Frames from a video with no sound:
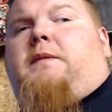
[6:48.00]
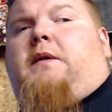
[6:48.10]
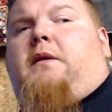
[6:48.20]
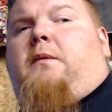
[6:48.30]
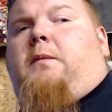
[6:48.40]

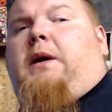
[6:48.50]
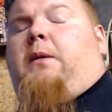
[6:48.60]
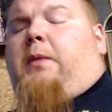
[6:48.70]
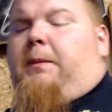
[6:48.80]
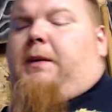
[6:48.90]

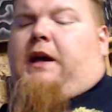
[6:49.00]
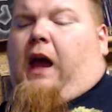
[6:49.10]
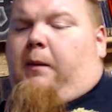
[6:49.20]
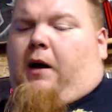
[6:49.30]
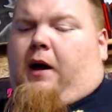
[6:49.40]
We became
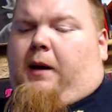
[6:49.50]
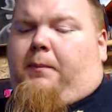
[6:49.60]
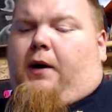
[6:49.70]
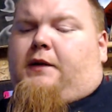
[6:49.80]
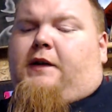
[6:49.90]
a
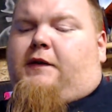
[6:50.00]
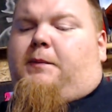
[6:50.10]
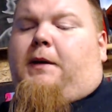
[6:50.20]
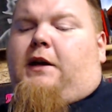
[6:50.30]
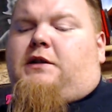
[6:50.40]

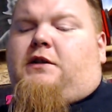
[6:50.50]
participation